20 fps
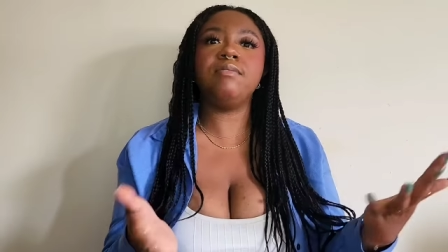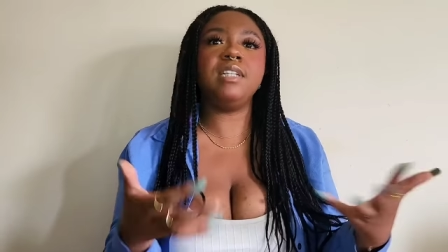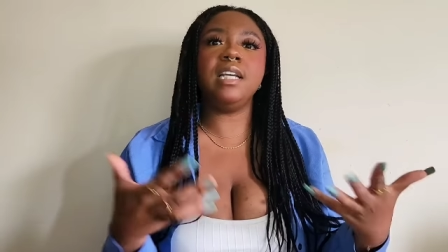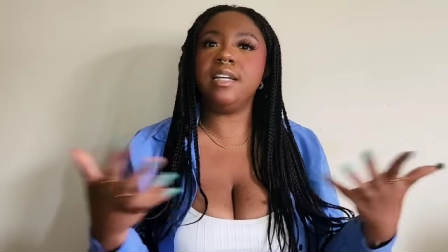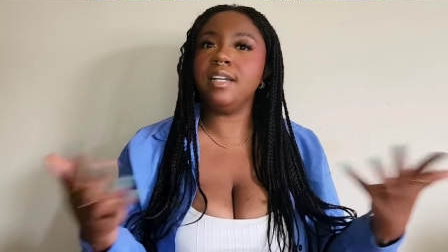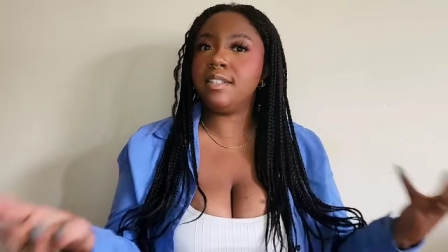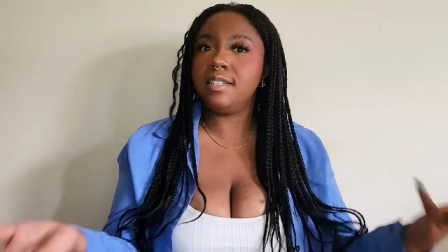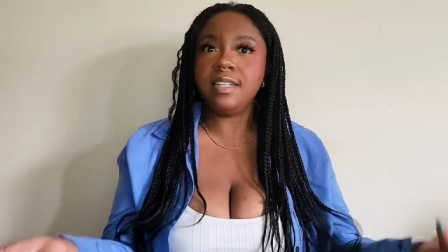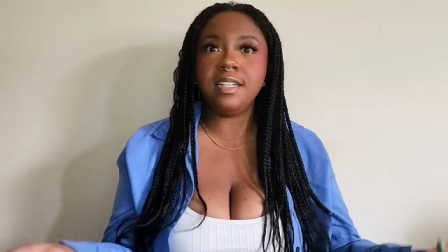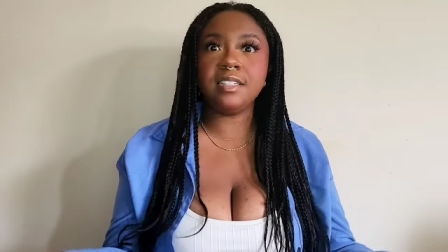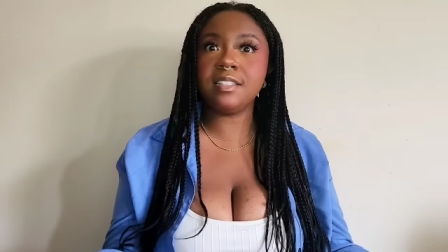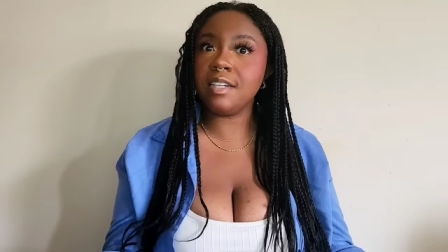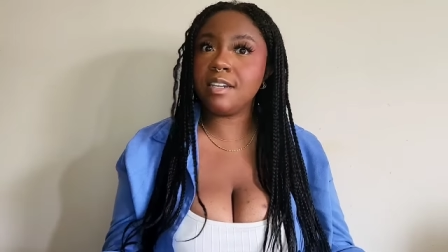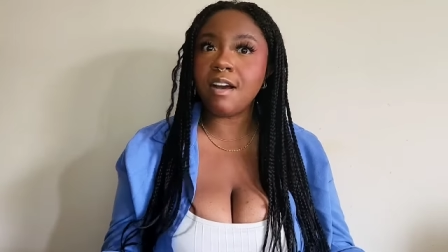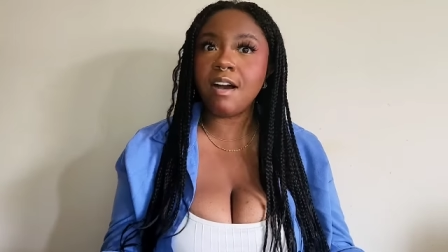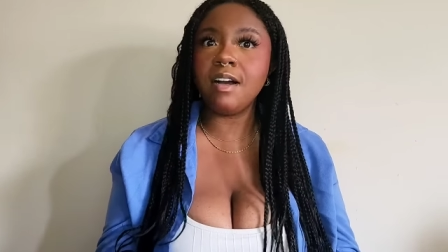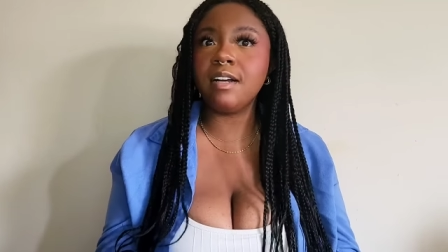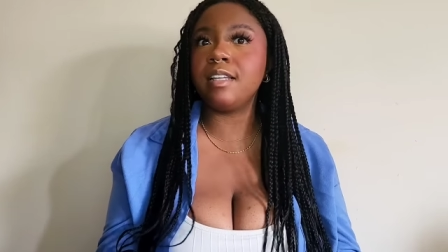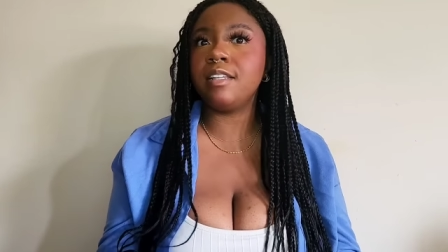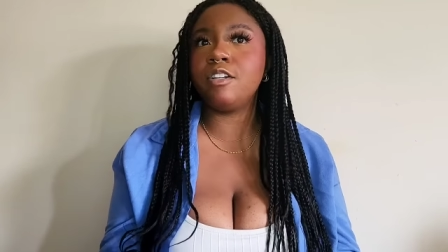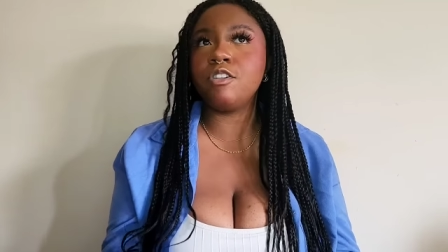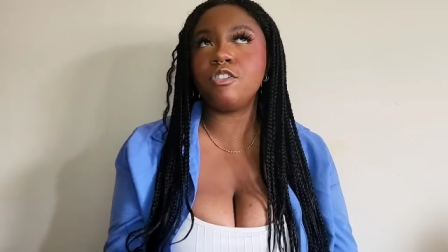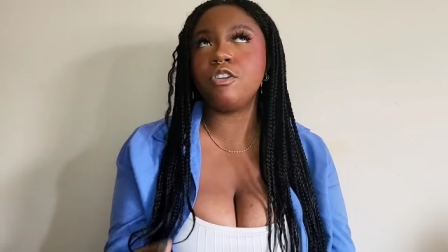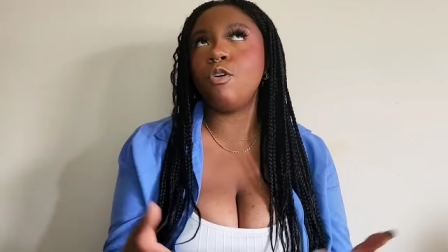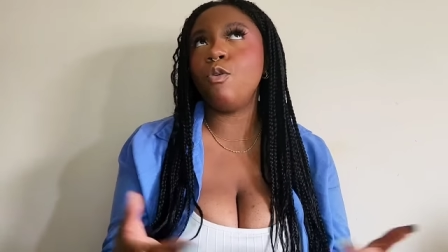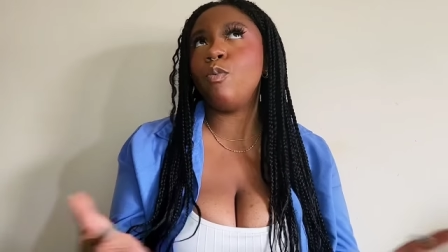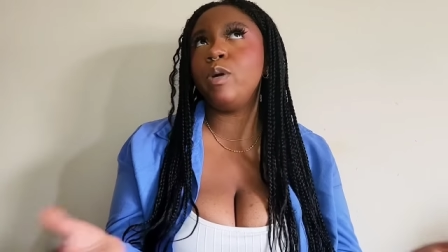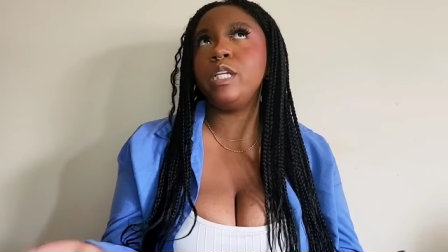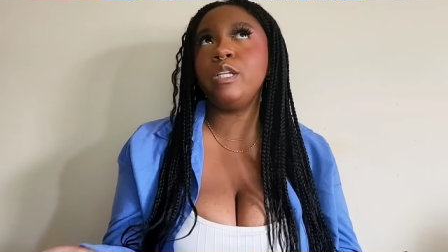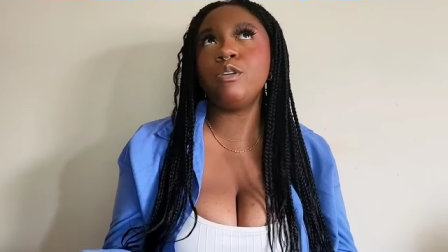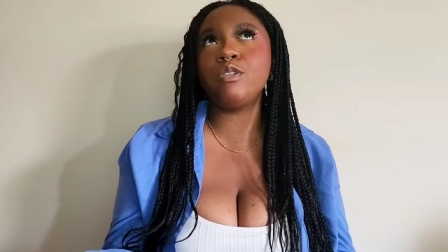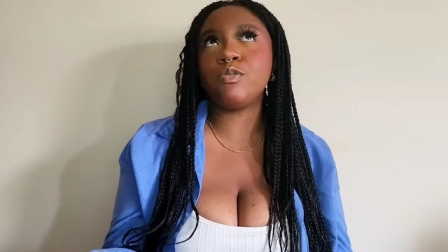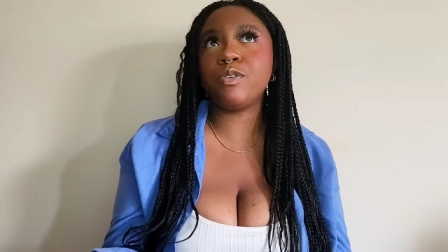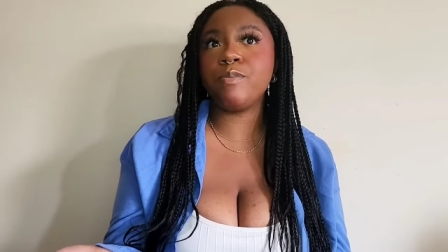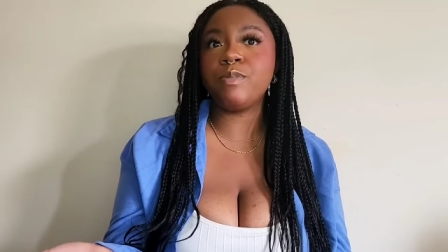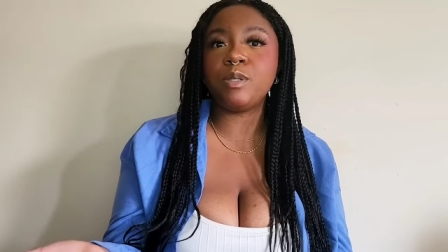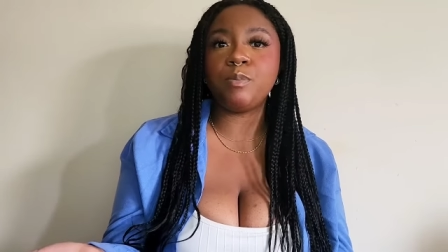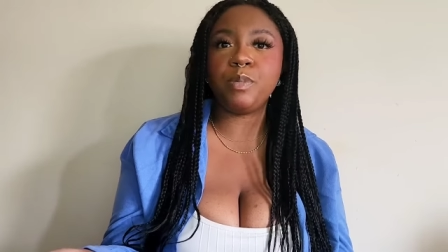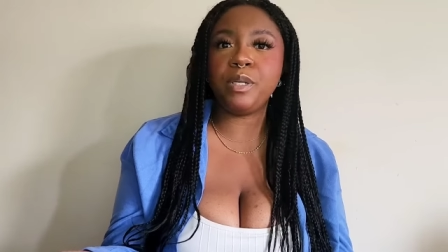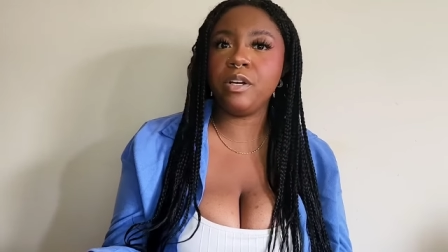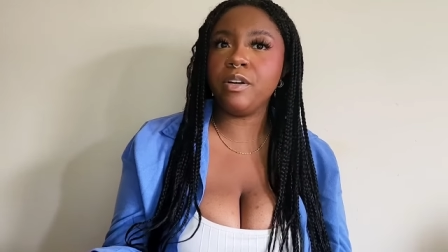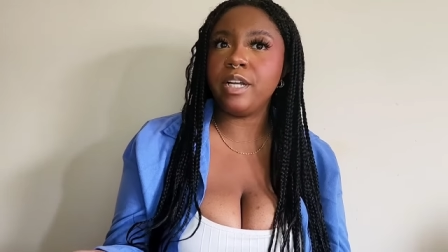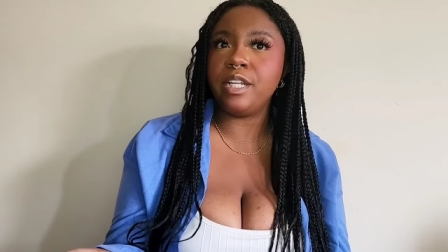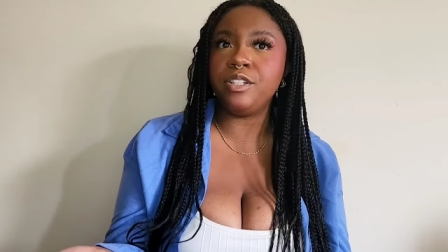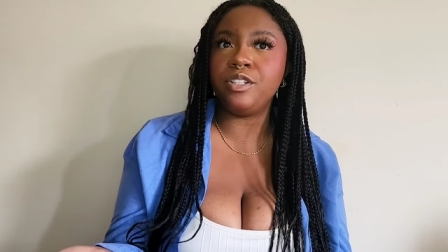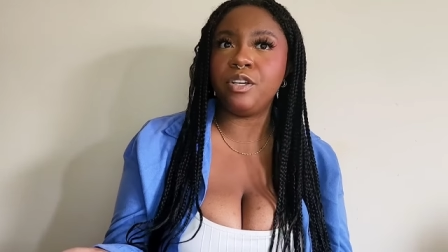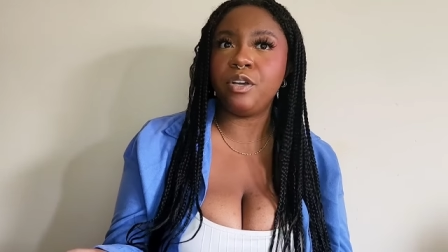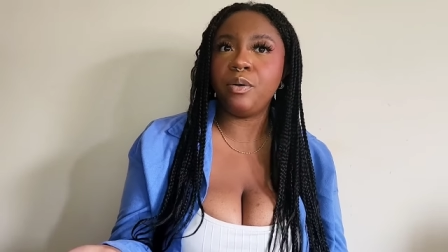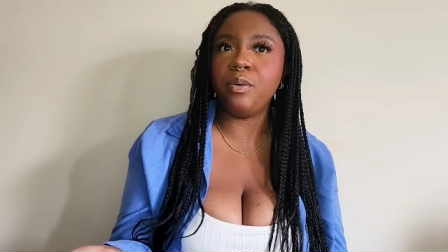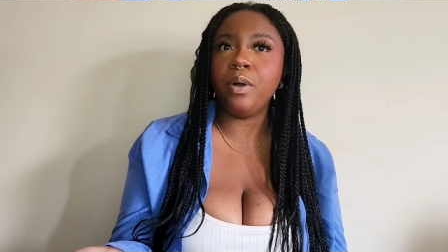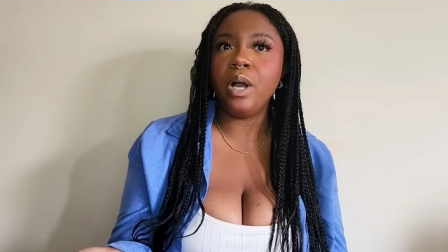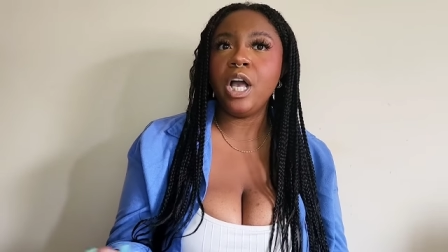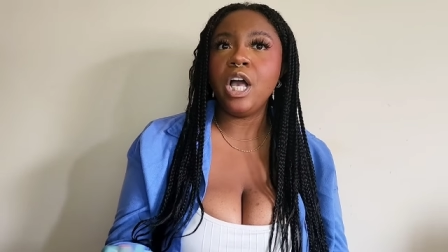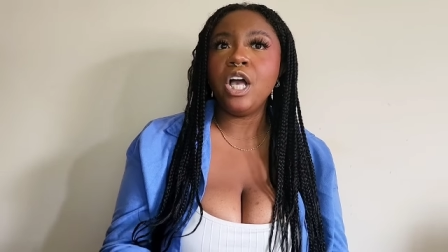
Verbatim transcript: he doesn't need to knock, and there's no windows for him to peer into.